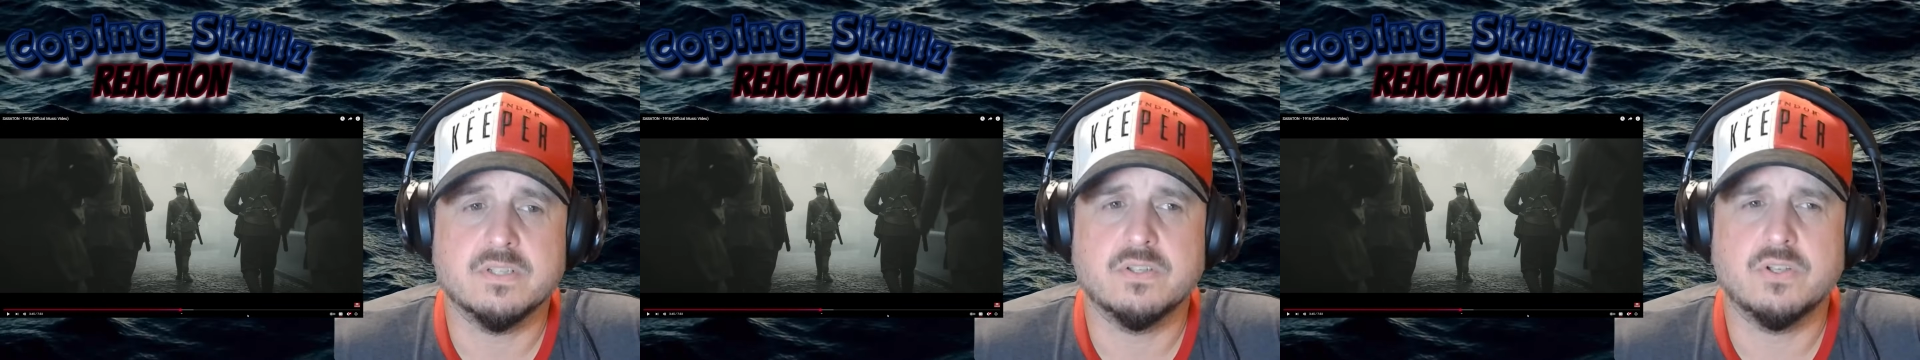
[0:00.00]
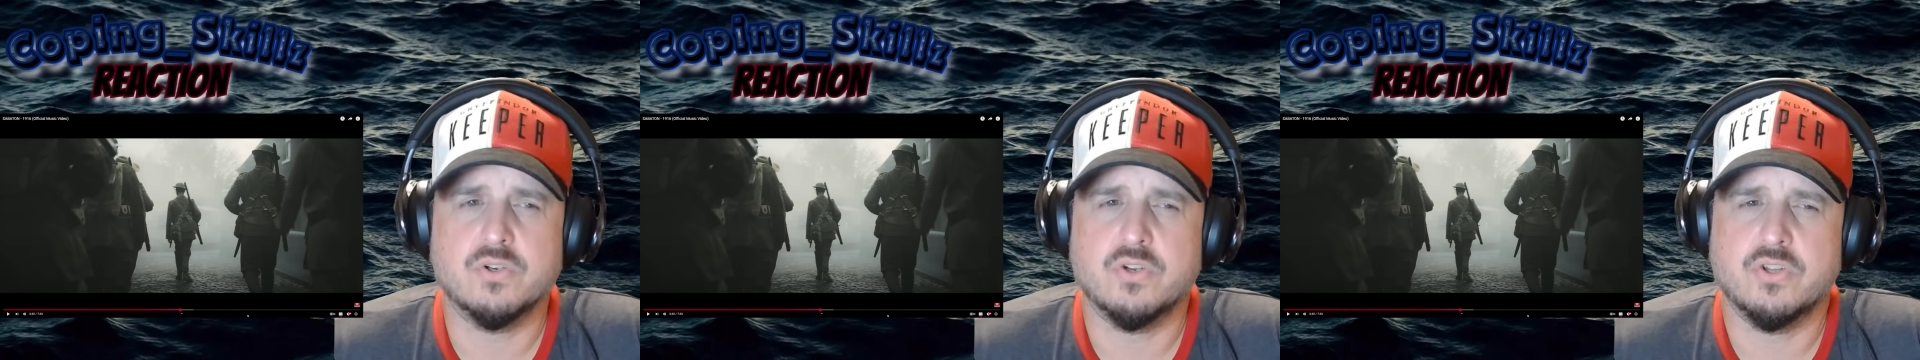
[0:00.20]

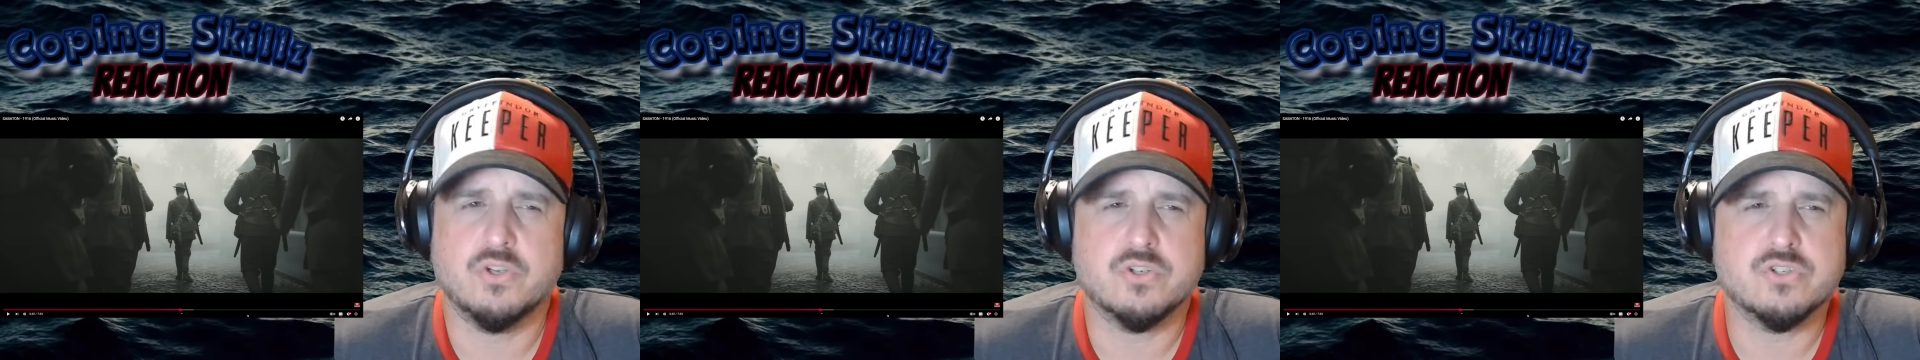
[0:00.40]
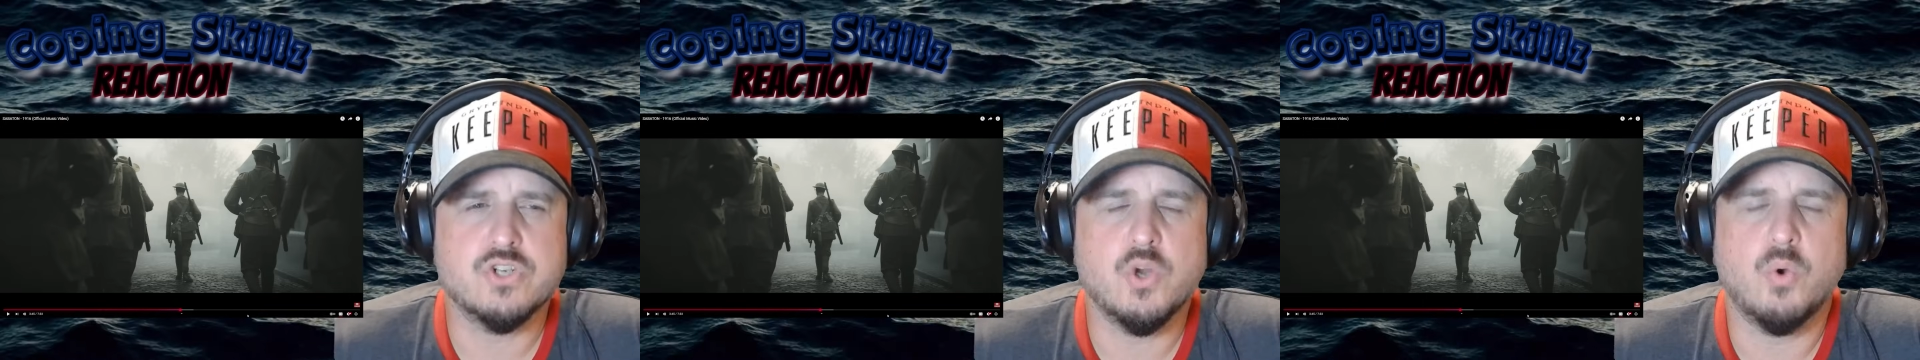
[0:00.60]

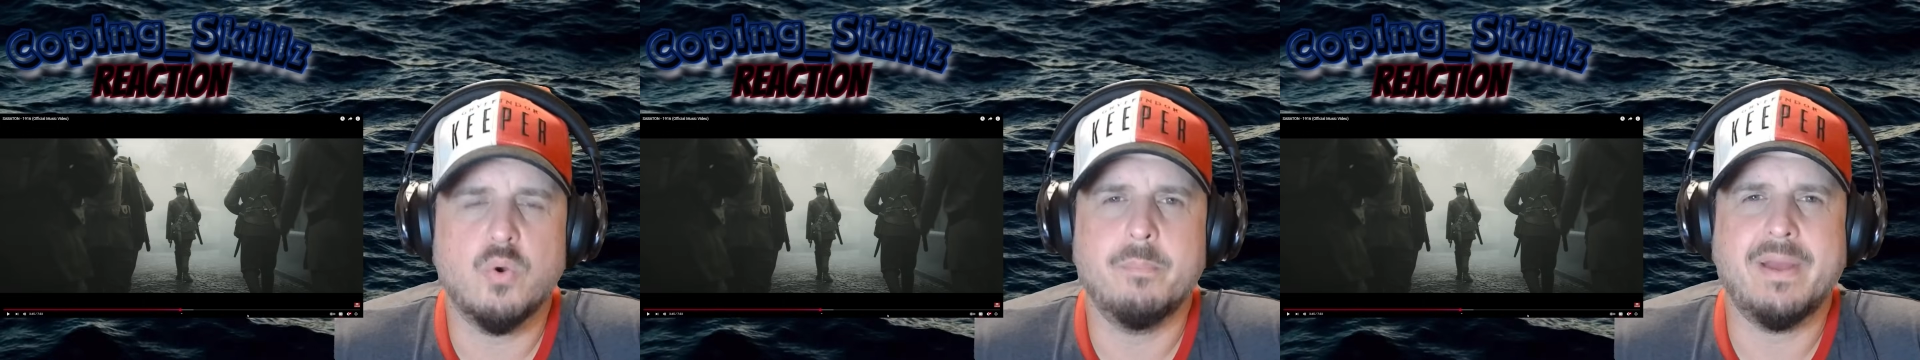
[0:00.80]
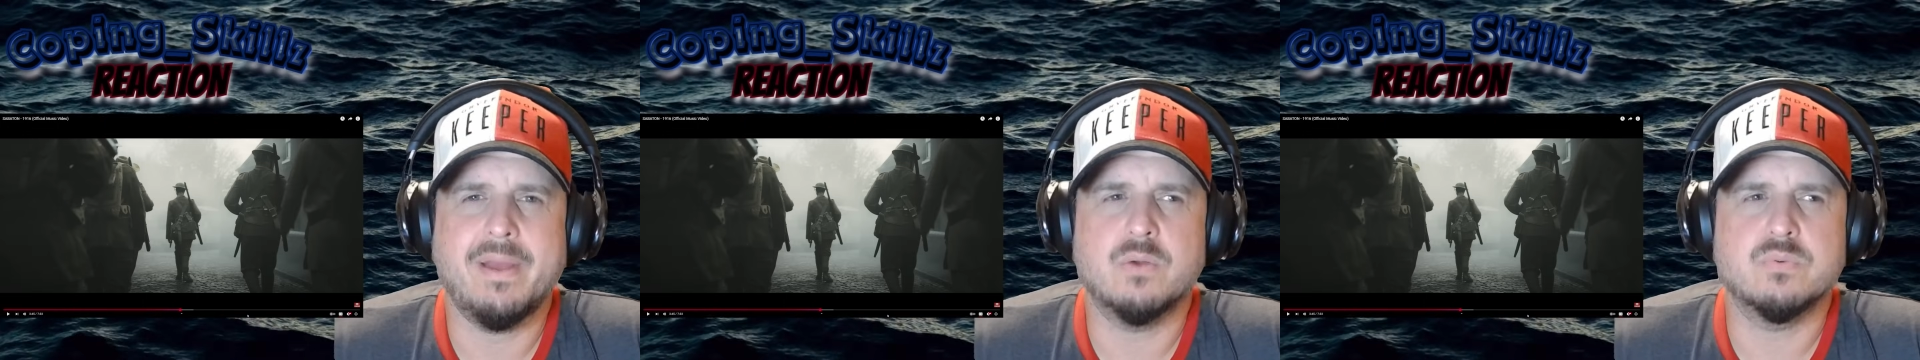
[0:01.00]
there's no
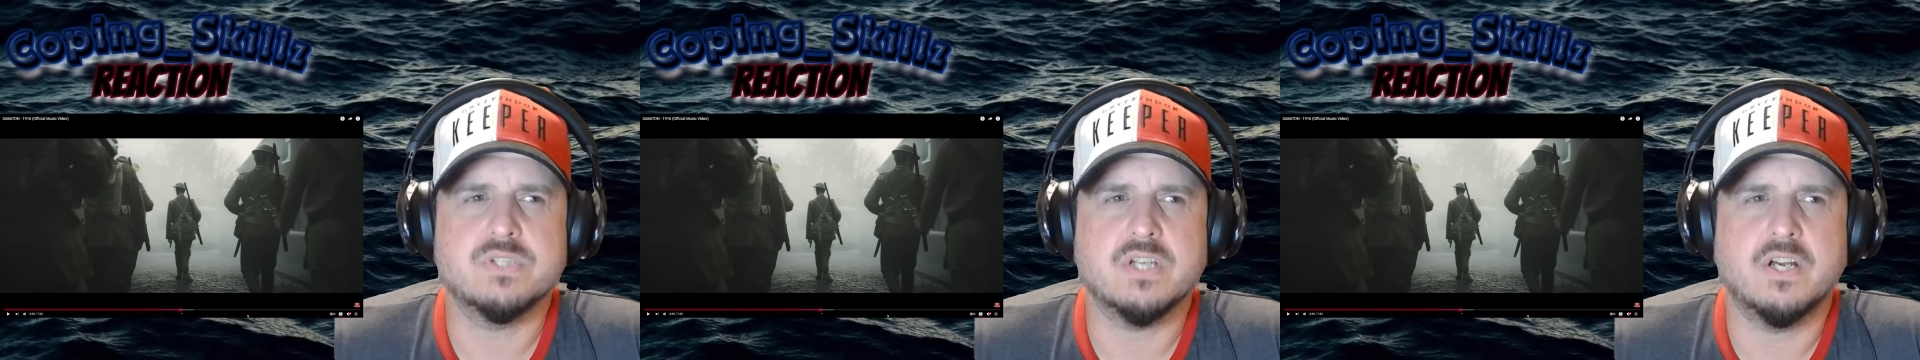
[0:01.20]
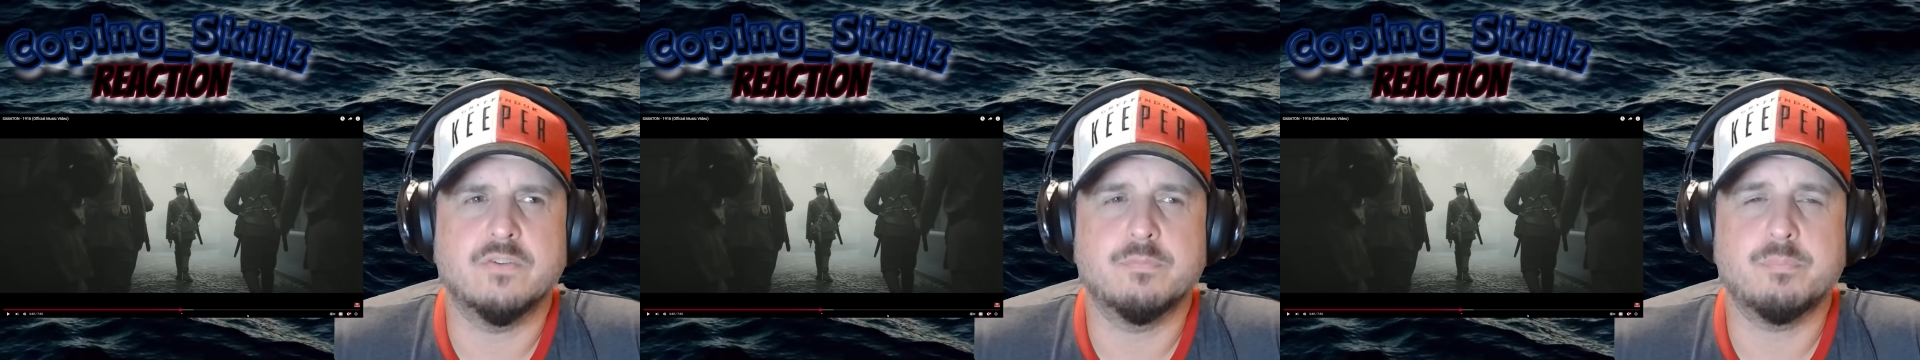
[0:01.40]

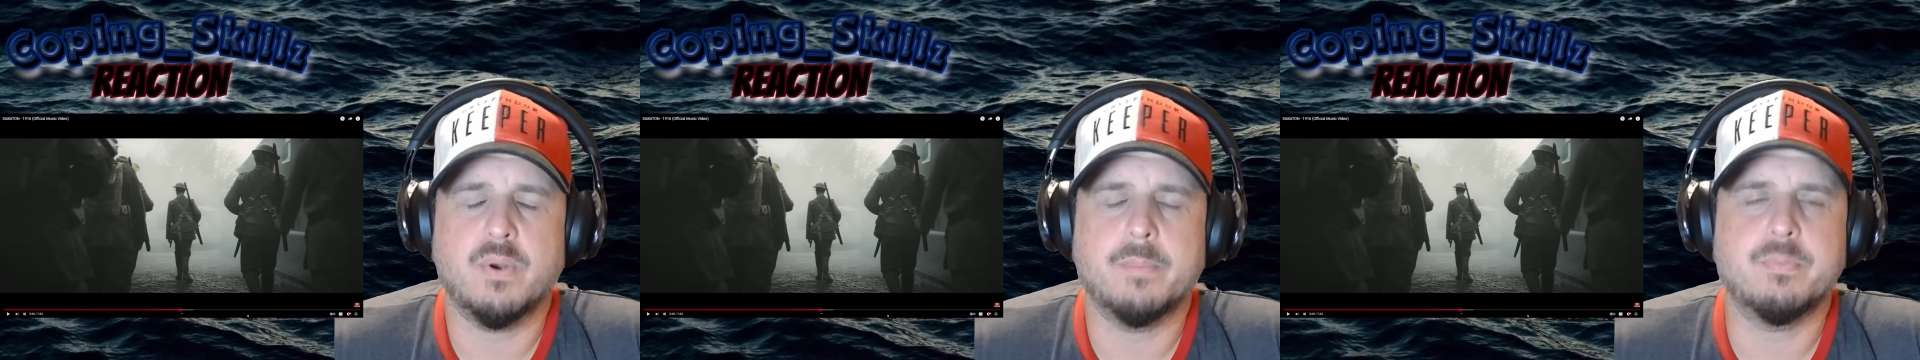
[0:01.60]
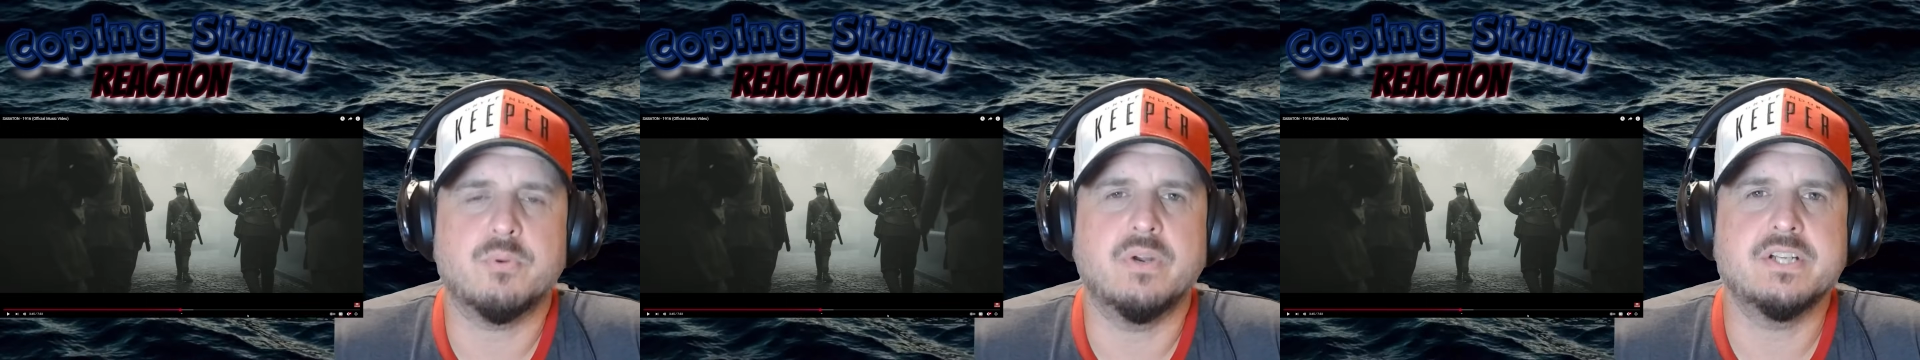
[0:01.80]
amount of
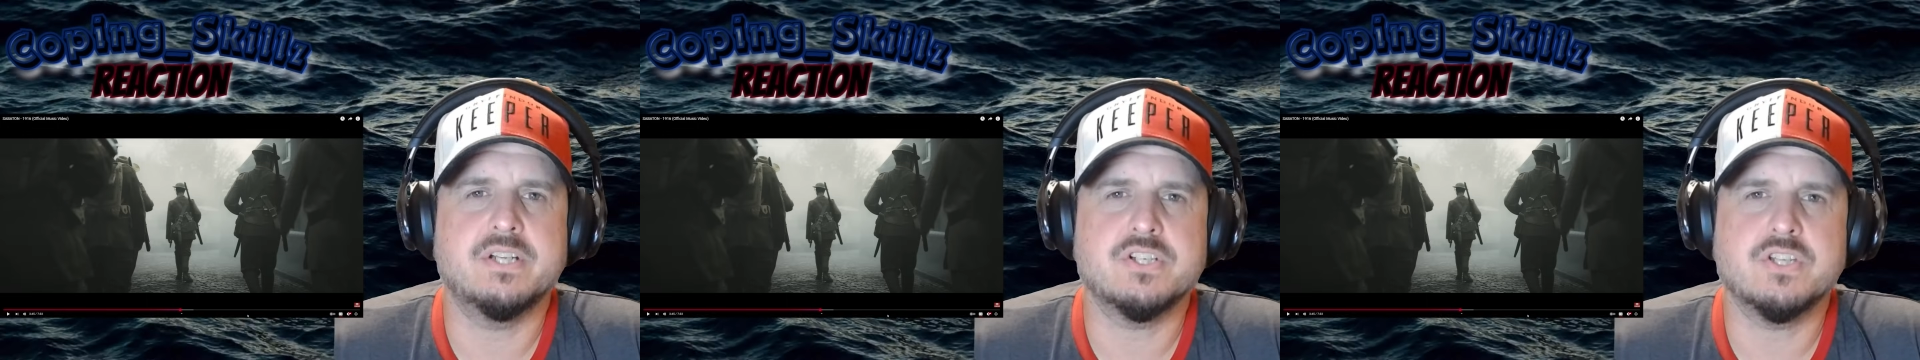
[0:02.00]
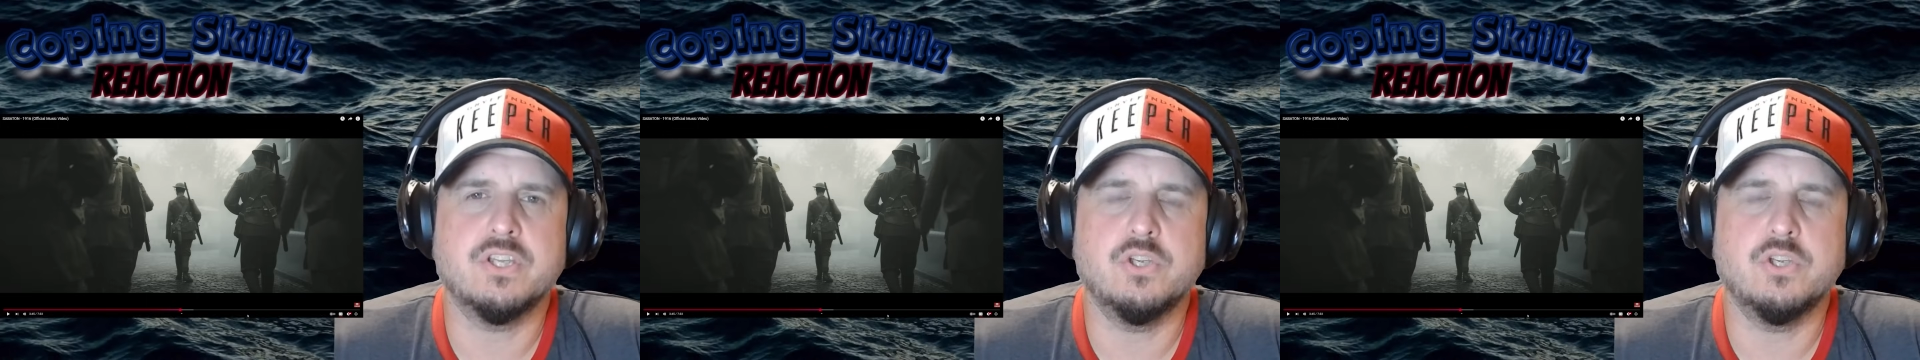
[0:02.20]
preparation